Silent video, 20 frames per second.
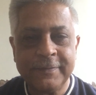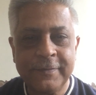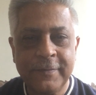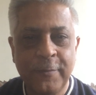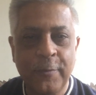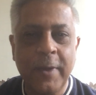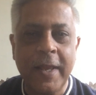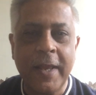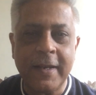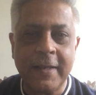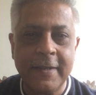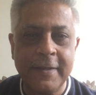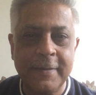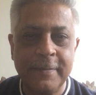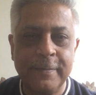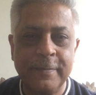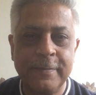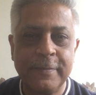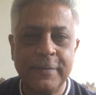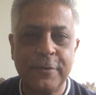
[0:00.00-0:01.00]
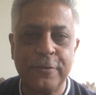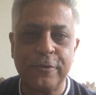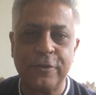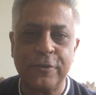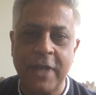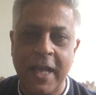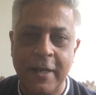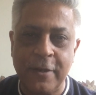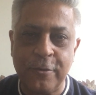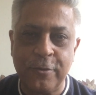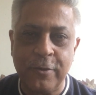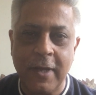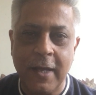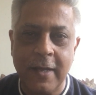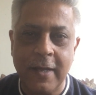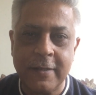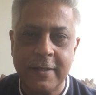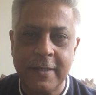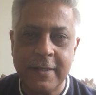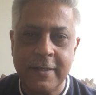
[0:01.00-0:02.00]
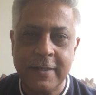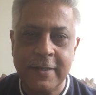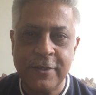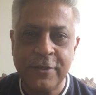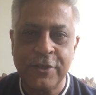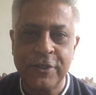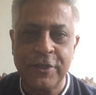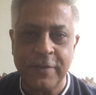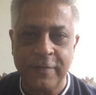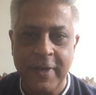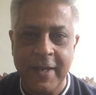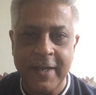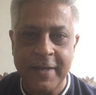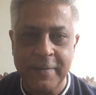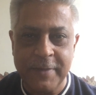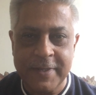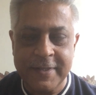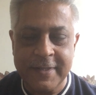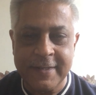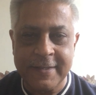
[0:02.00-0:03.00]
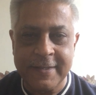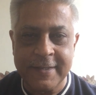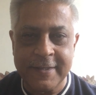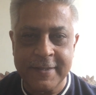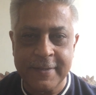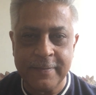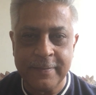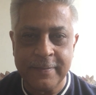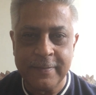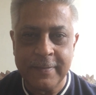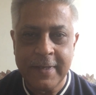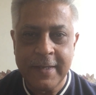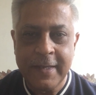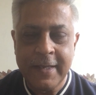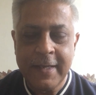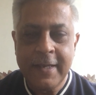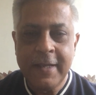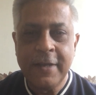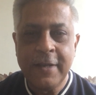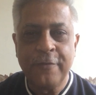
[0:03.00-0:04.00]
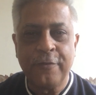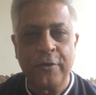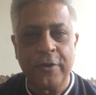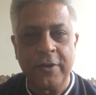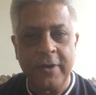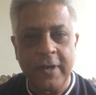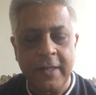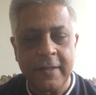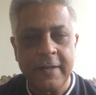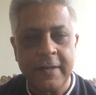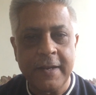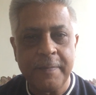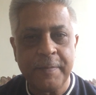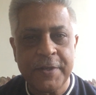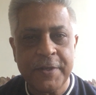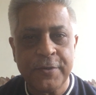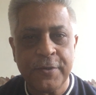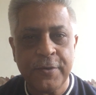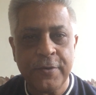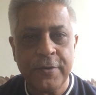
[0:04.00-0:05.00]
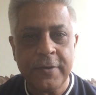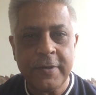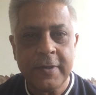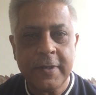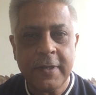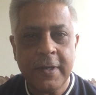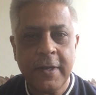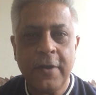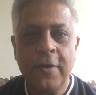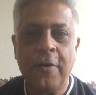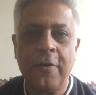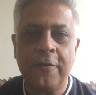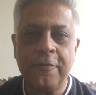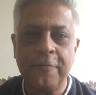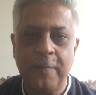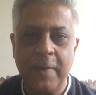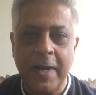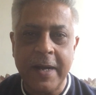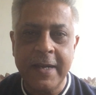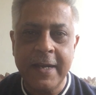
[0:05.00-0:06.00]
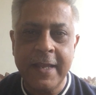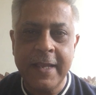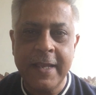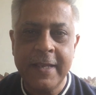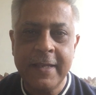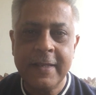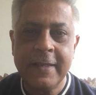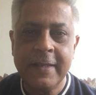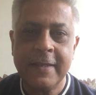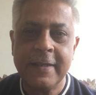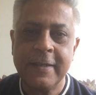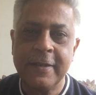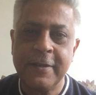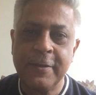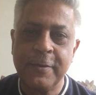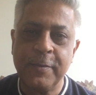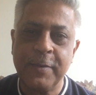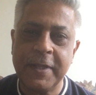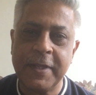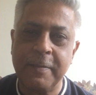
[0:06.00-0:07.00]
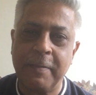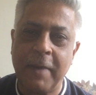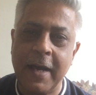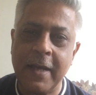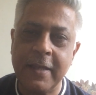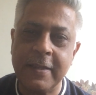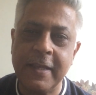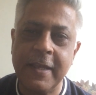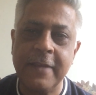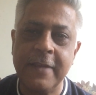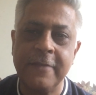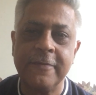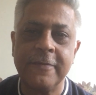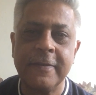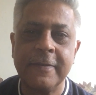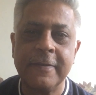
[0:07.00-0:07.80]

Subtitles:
Welcome to Shal Gulhati, Shiva and Mysticism for another episode of Monday with Mahadev.